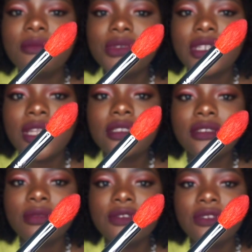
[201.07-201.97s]
a brush like
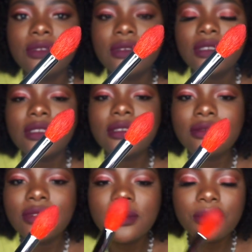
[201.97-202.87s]
this before this
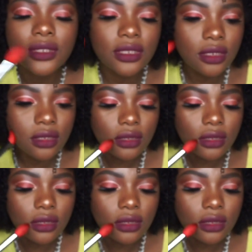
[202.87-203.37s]
is really pretty